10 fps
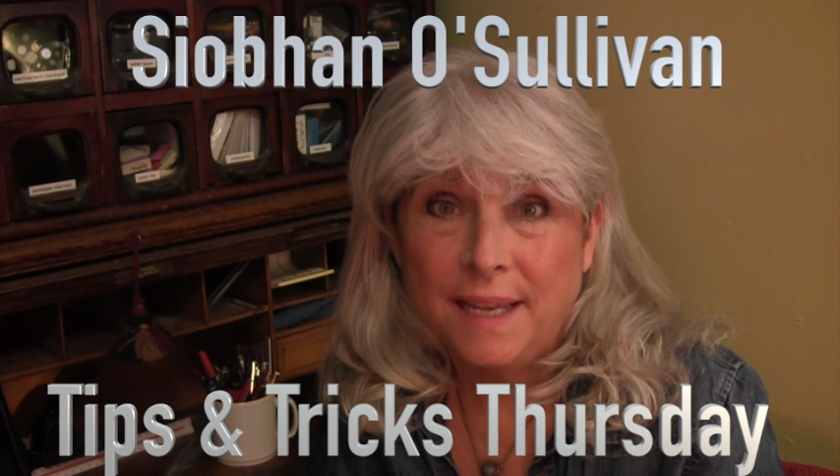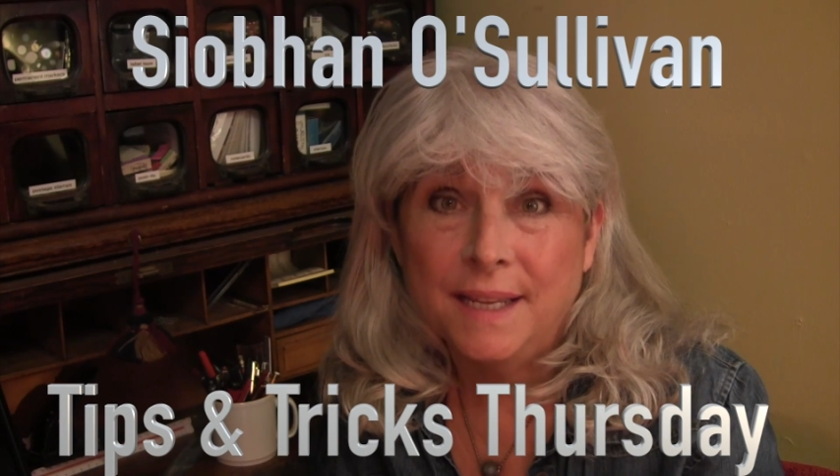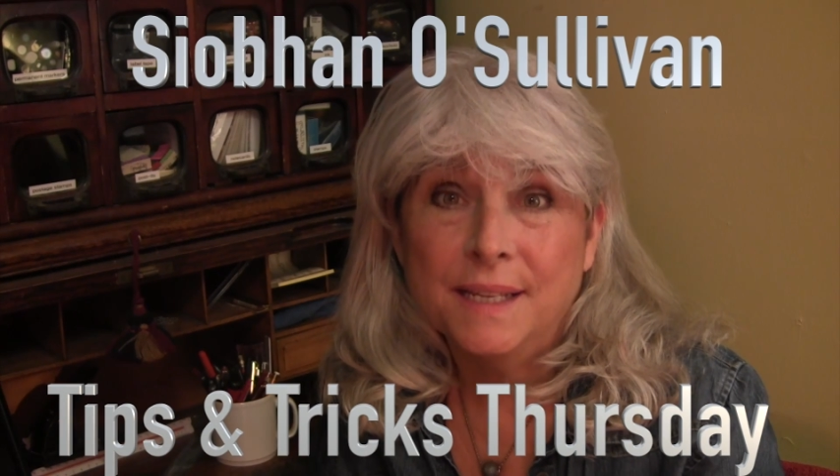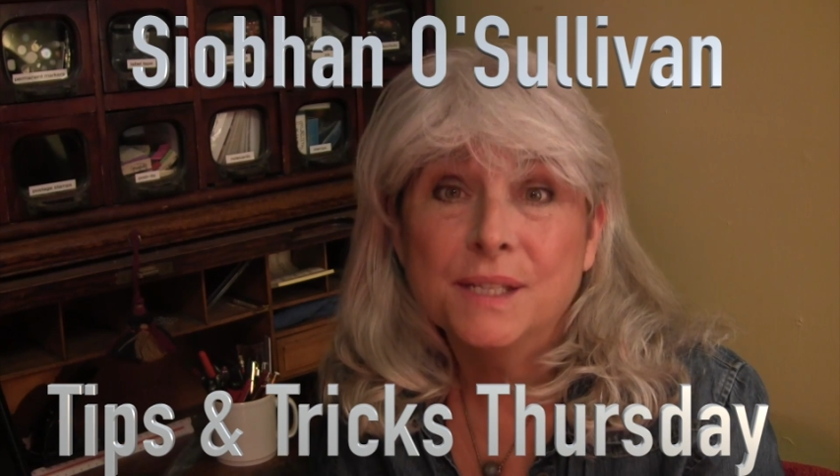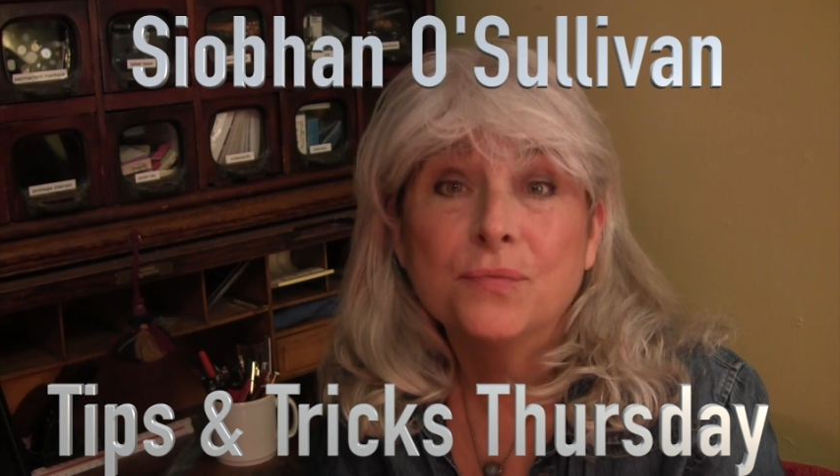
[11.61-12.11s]

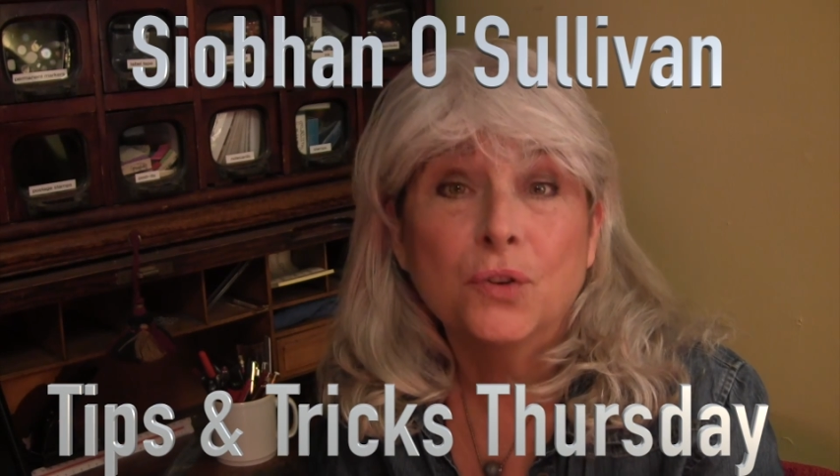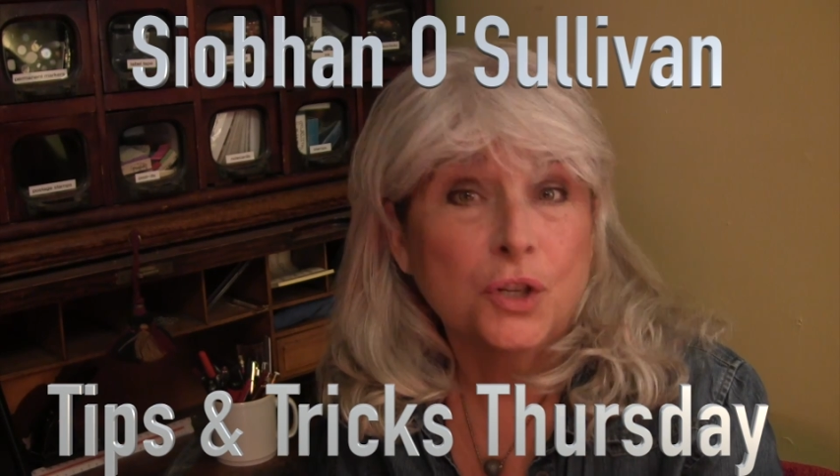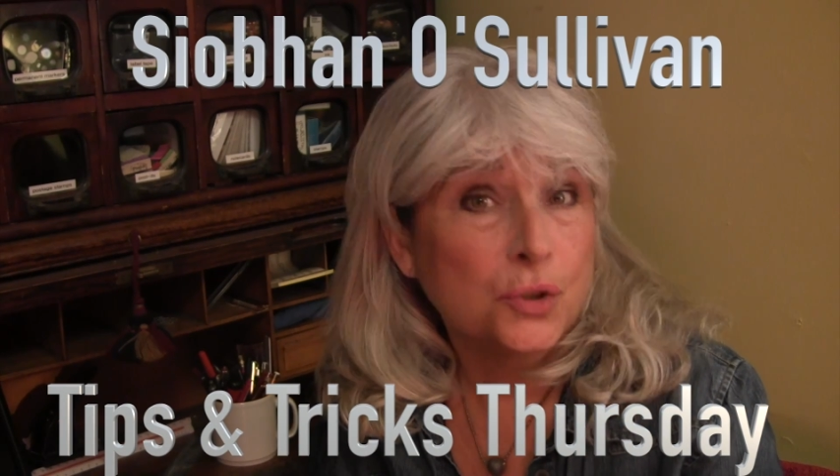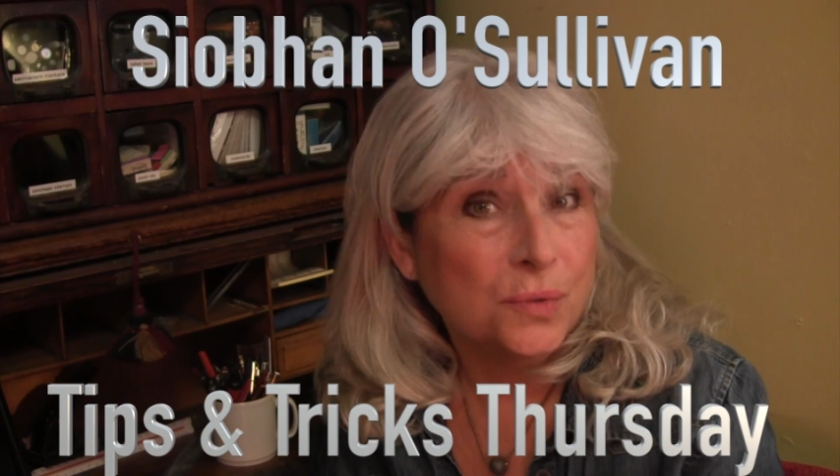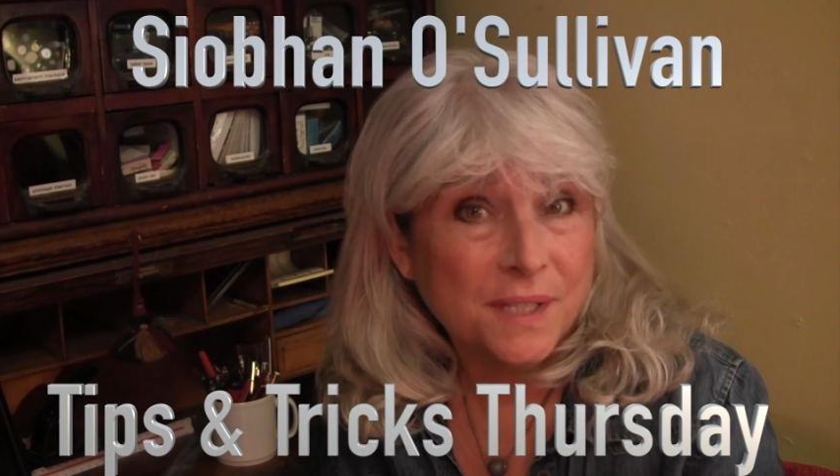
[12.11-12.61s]
is
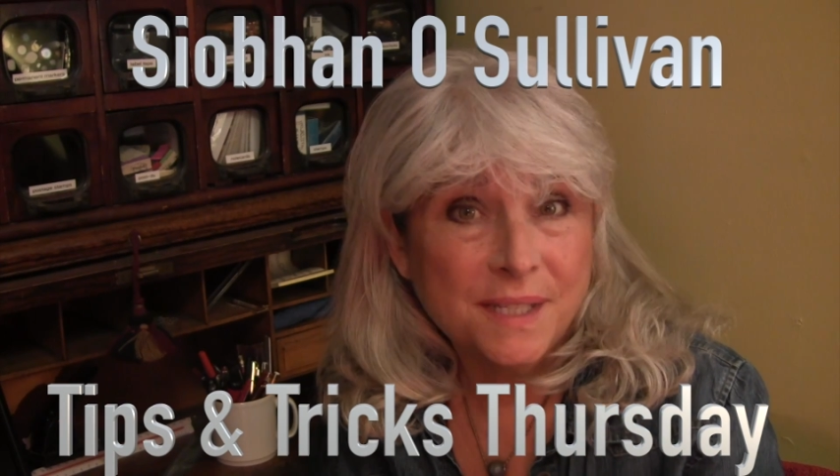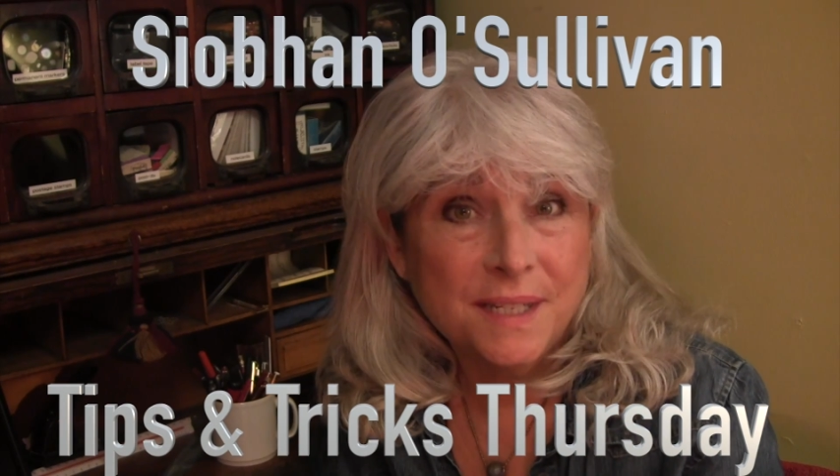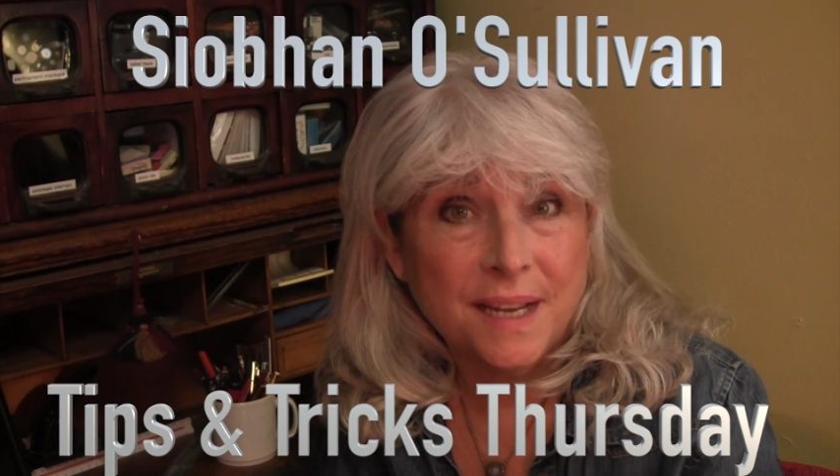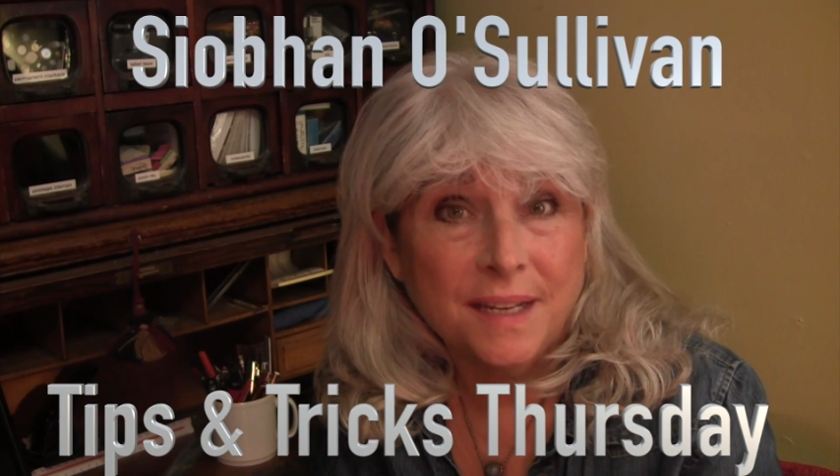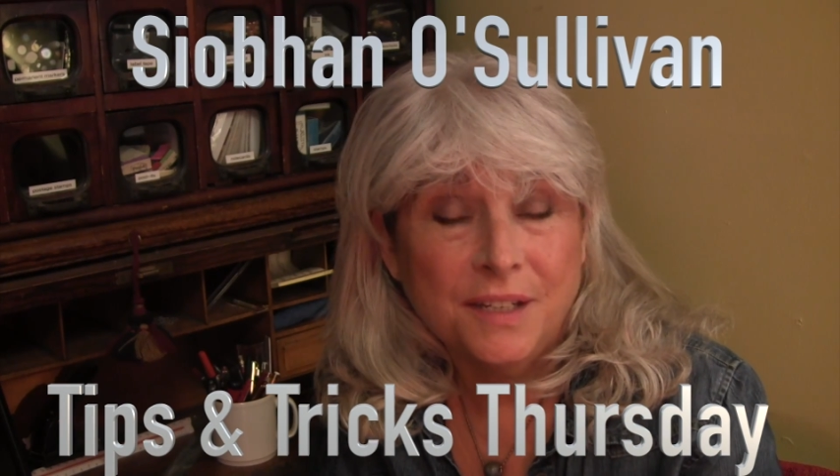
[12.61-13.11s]
virtual
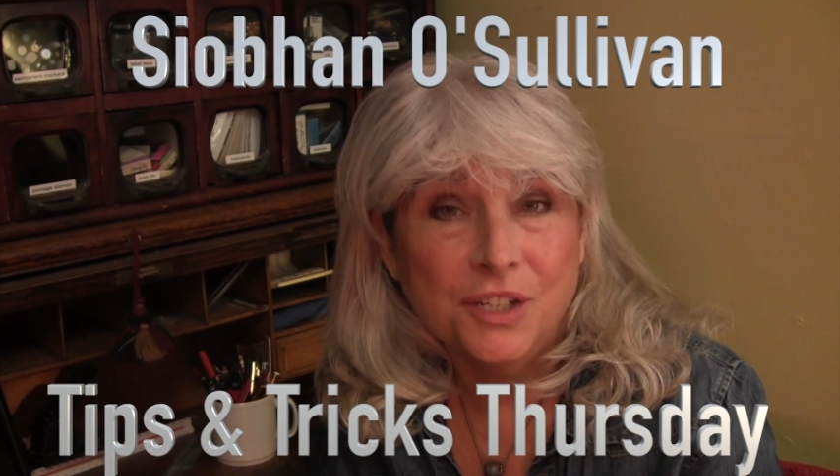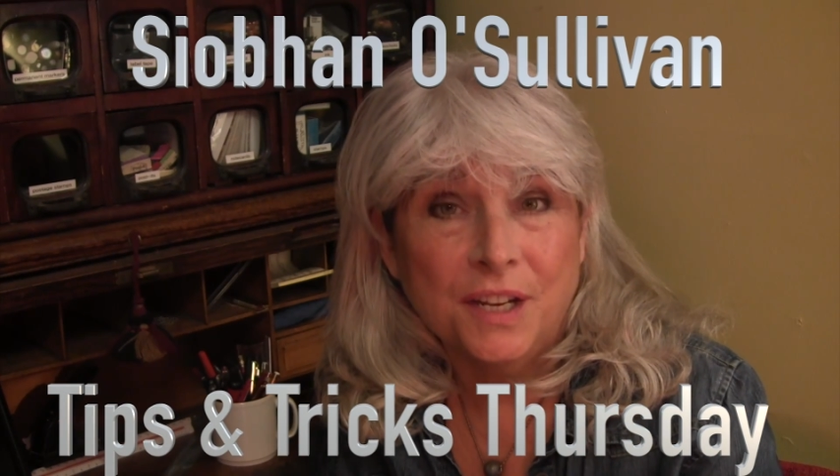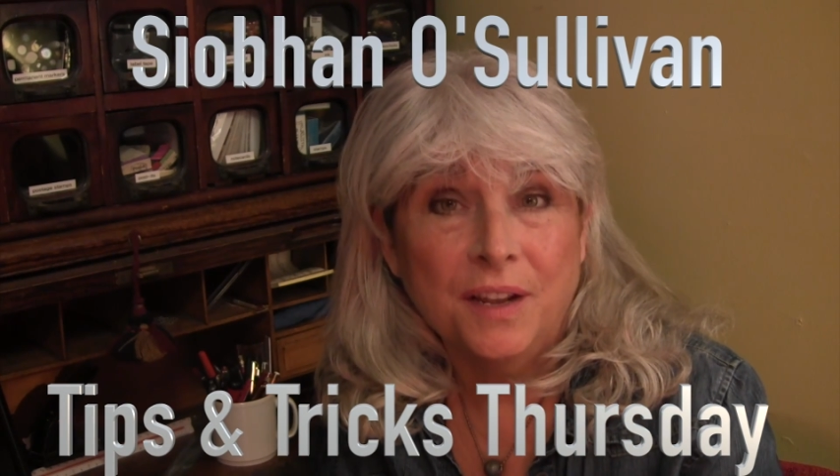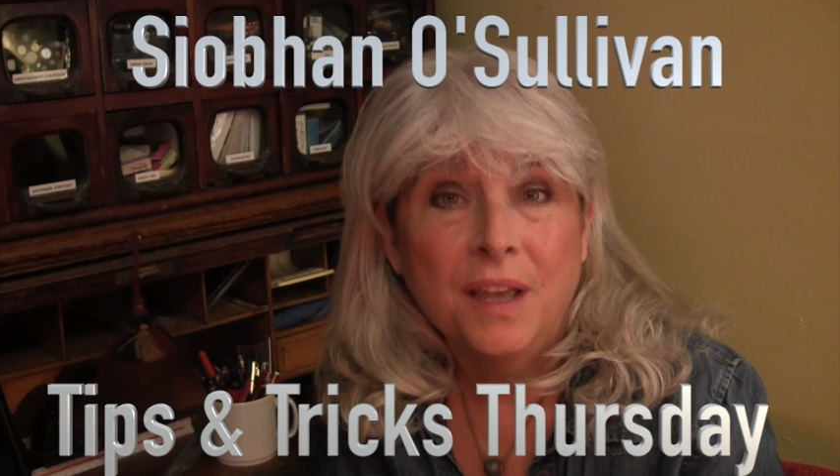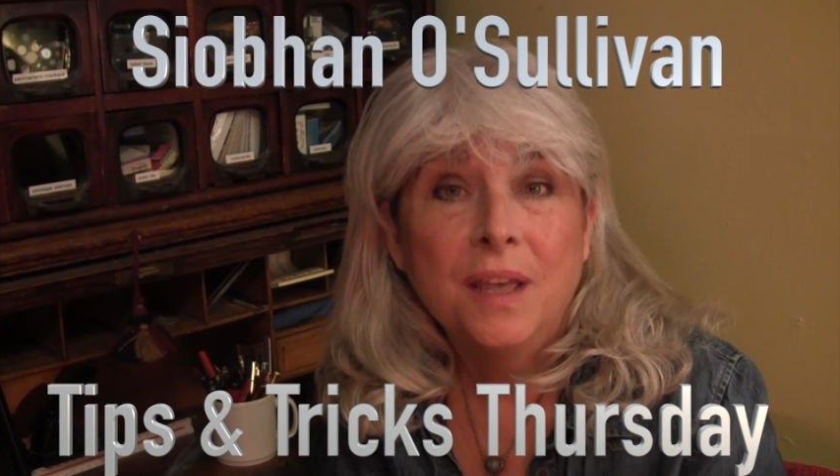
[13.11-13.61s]

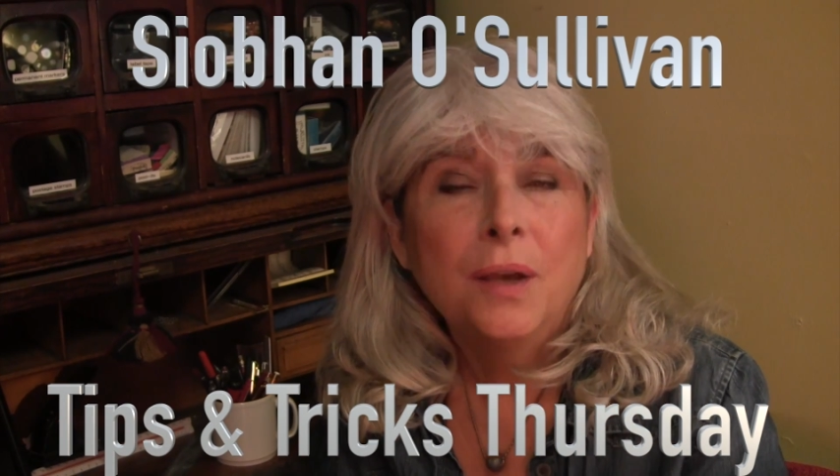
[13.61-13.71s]
staging.